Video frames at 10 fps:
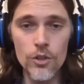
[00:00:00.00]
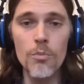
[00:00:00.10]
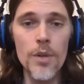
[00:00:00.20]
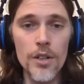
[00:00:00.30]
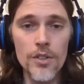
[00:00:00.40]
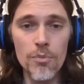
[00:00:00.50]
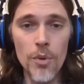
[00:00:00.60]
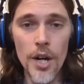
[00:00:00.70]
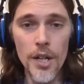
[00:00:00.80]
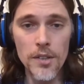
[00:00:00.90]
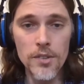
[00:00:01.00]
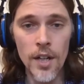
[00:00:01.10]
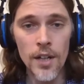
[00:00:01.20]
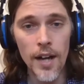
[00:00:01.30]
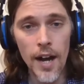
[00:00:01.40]
or millions of products
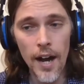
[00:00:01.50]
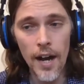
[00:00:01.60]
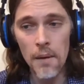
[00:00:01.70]
uh,